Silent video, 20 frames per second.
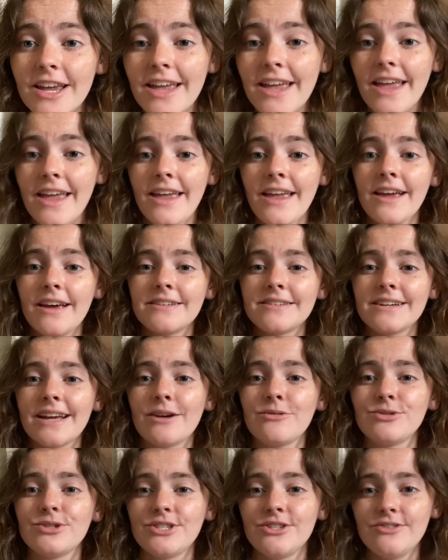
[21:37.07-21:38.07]
and I will
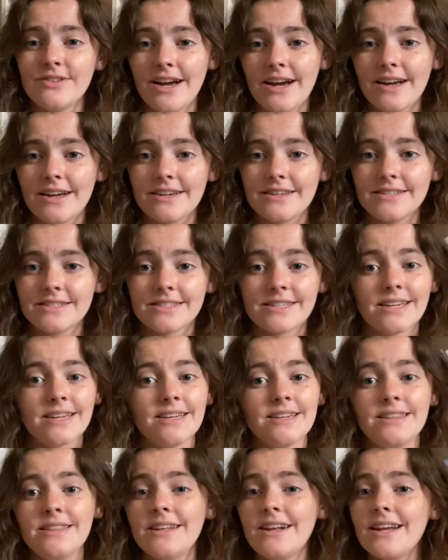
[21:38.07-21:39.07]
see you guys
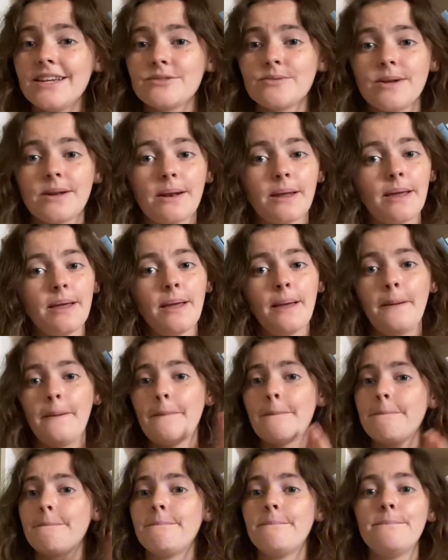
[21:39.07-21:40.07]
in the next one.
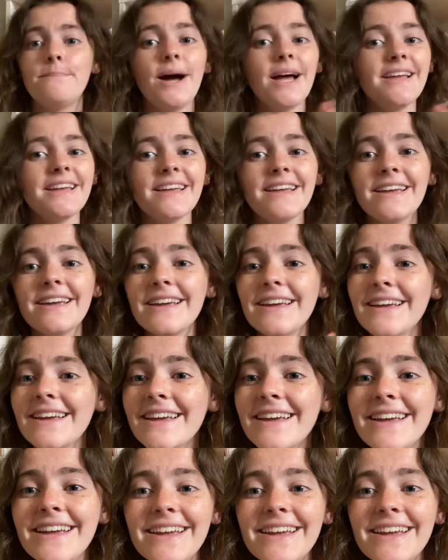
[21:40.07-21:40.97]
Bye!